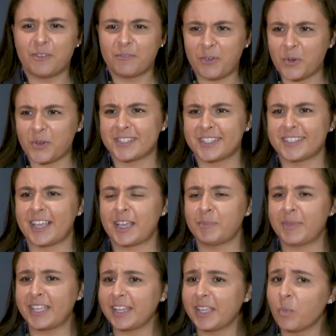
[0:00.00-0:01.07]
It focuses
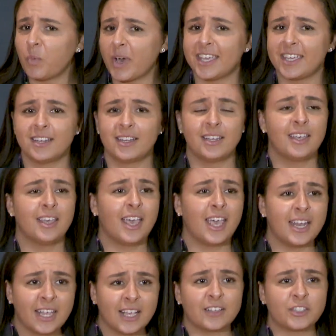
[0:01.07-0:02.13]
on mainly white
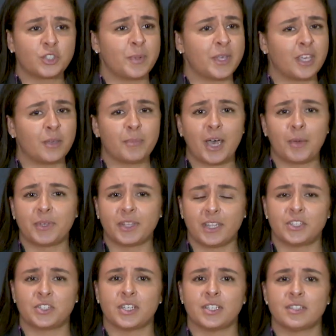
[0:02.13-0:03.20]
and English speaking
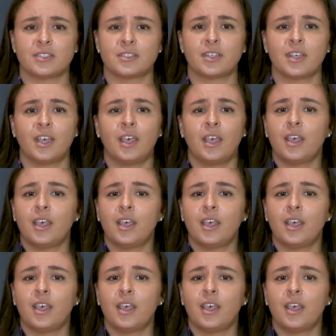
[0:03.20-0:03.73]
populations.